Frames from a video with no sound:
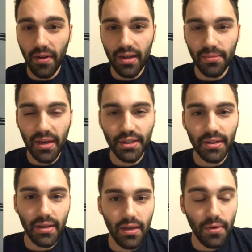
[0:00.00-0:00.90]
forgot to
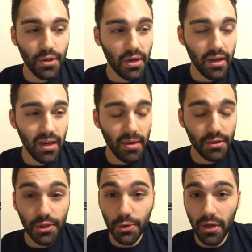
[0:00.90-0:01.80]
mention, if you're talking
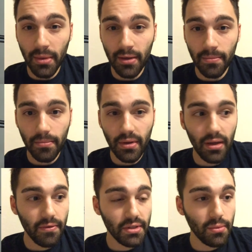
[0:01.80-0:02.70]
about streaming,
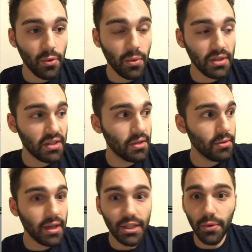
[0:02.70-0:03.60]
if someone wants to
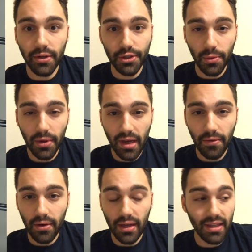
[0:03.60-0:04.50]
do like Twitch or
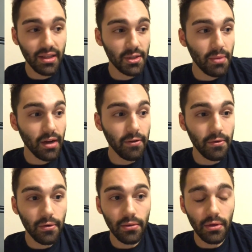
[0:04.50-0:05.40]
whatever, I think this
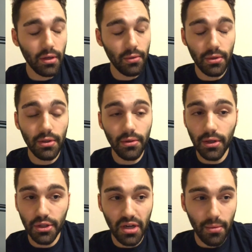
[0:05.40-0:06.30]
microphone, it would do a
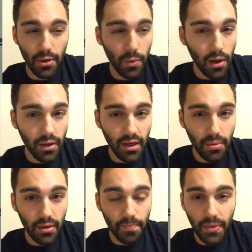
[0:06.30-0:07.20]
good job with quality,
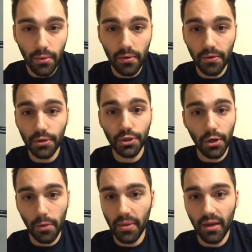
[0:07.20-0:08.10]
but it would for
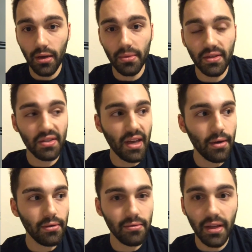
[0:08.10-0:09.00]
sure pick up the
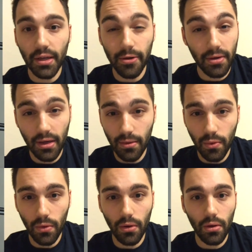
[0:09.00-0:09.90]
sound of like your
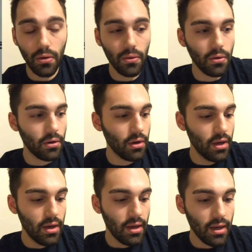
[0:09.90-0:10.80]
keyboard or
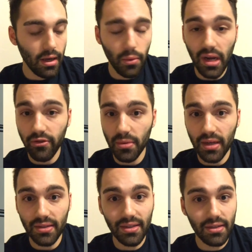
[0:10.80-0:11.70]
whatever,
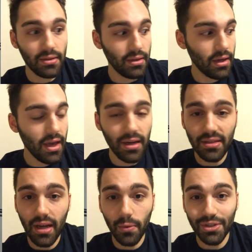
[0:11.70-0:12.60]
because it's
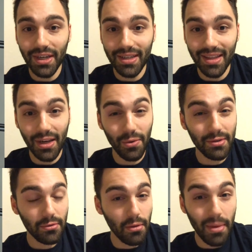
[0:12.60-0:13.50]
not rejecting that noise
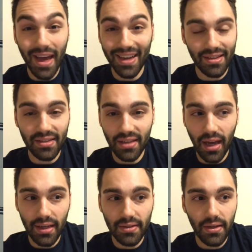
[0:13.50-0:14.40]
from the back and the
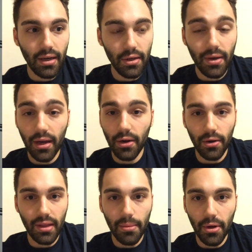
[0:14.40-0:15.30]
sides. You kind of heard that